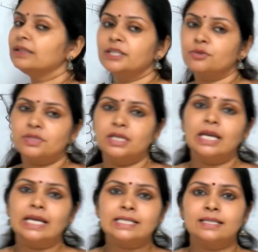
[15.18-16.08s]
that you see
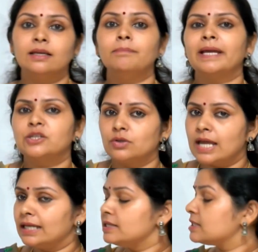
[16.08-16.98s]
is the
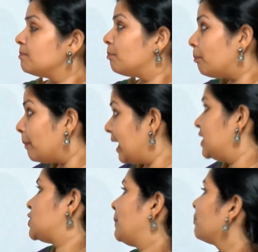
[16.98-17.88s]
pectoralis
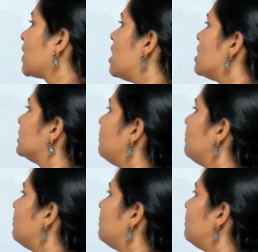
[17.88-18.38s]
major. The